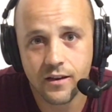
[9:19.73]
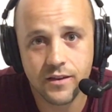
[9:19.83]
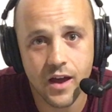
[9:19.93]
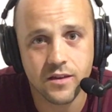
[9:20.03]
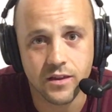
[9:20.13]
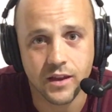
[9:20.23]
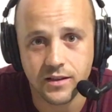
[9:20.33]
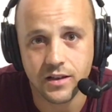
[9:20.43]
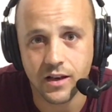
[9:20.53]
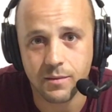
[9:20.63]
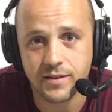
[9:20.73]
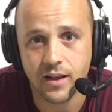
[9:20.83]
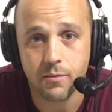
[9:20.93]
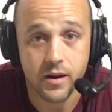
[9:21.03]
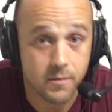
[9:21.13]
They're the things that need to be
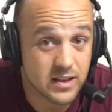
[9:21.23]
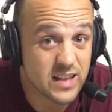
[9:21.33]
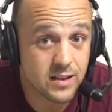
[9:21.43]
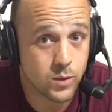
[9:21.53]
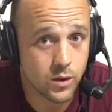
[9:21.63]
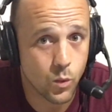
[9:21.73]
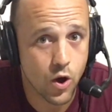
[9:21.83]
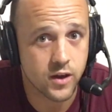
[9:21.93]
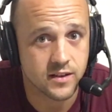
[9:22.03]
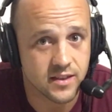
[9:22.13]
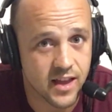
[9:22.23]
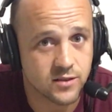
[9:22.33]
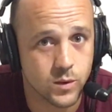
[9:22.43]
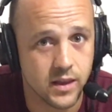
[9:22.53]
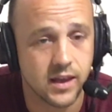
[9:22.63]
celebrated, because that's where the work is and
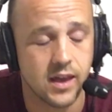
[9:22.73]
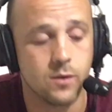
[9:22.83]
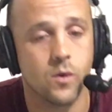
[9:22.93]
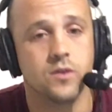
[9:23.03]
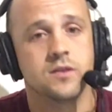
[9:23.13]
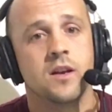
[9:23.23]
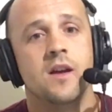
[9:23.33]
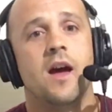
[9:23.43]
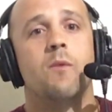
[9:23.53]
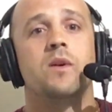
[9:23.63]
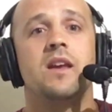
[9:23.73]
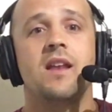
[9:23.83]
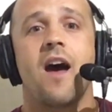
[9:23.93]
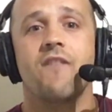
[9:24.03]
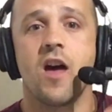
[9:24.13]
that's where the key was. And we need
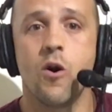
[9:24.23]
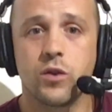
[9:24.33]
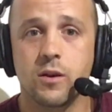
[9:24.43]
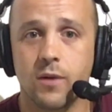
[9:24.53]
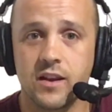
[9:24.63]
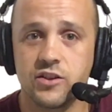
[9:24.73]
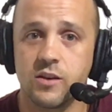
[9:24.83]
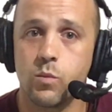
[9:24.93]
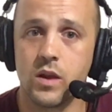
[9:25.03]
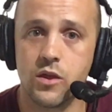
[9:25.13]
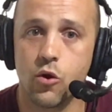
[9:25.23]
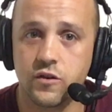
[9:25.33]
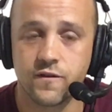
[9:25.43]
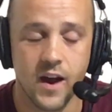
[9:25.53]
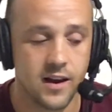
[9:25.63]
to have a healthy relationship with
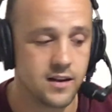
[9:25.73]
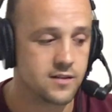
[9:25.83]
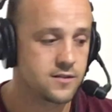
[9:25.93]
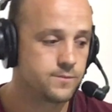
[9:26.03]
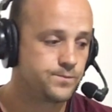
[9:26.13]
those failures.